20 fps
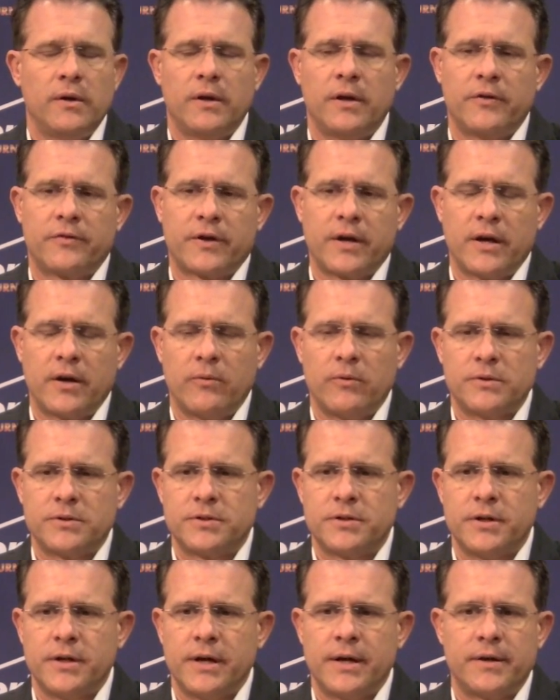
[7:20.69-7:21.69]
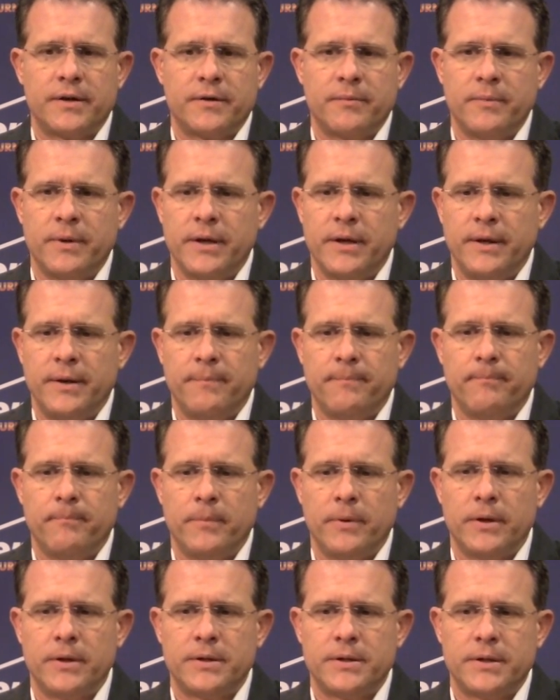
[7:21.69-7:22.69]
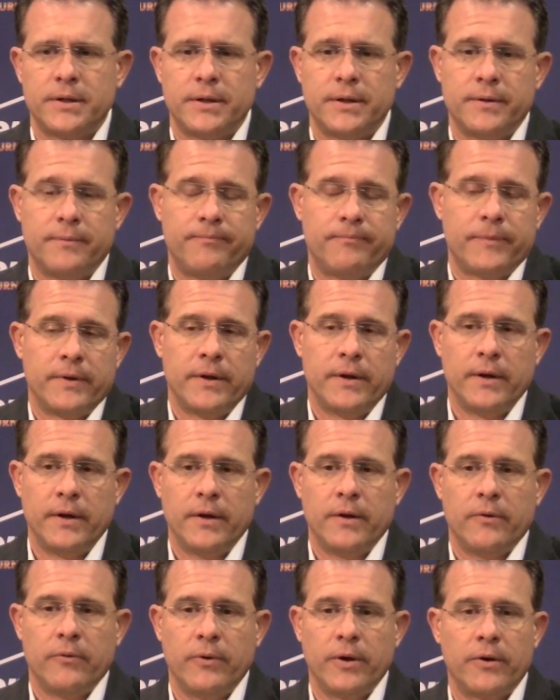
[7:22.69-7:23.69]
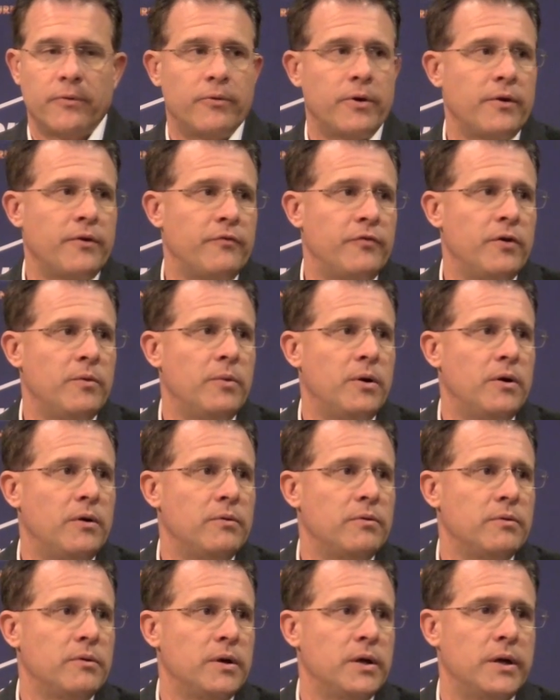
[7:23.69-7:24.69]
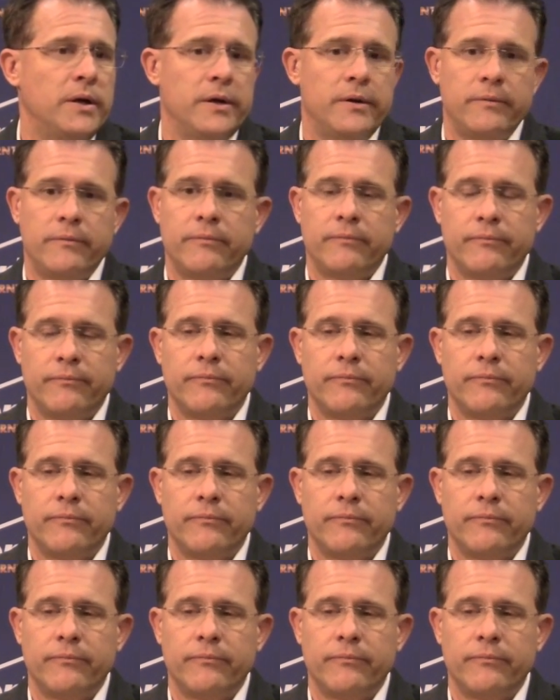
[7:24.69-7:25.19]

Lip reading: That's kind of what stood out to me, but we can run the football, and